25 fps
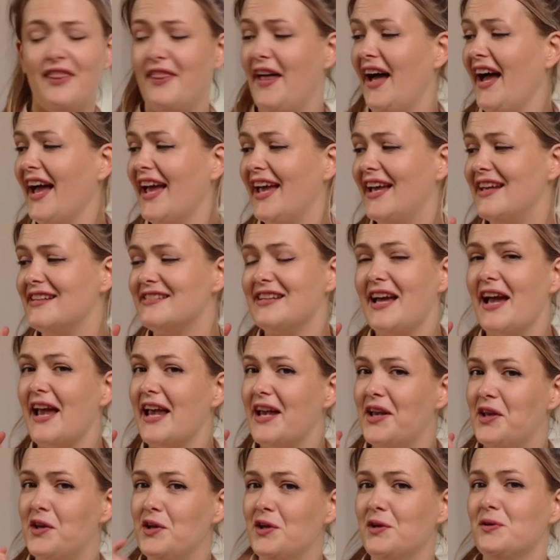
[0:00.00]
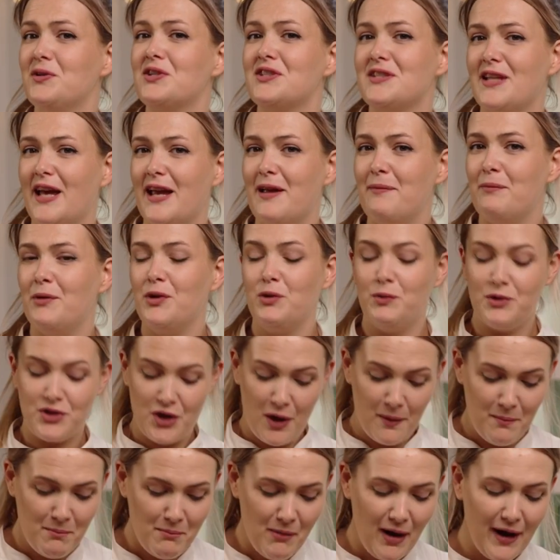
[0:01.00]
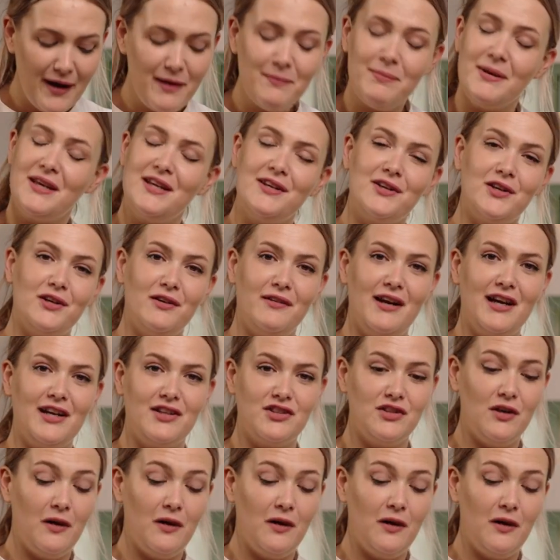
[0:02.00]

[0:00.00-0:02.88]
That is a huge statement, which I might be incorrect